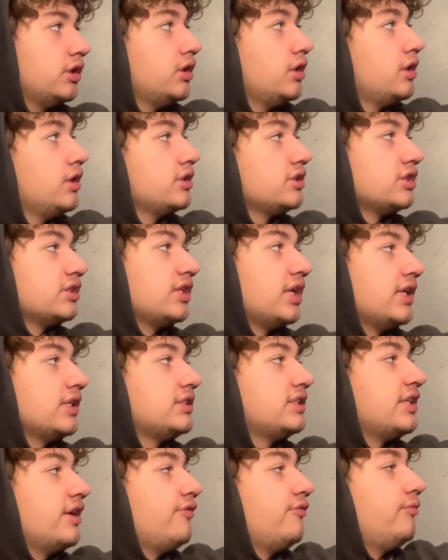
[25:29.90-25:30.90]
So that
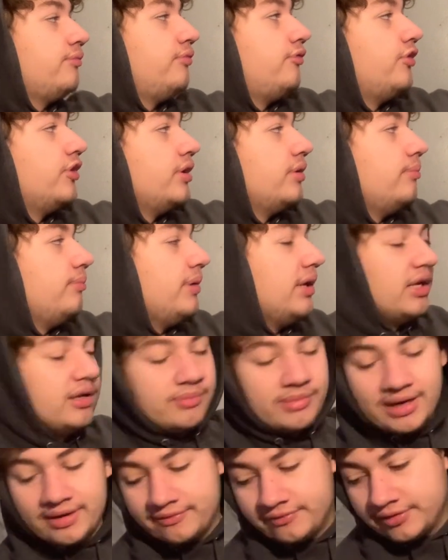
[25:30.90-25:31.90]
7-foot medium
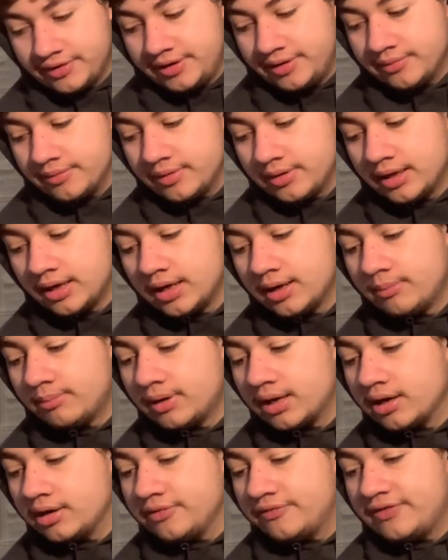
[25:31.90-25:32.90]
heavy,
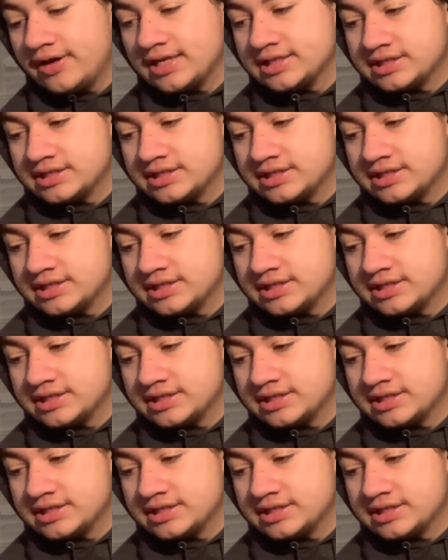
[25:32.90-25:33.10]
moderate fast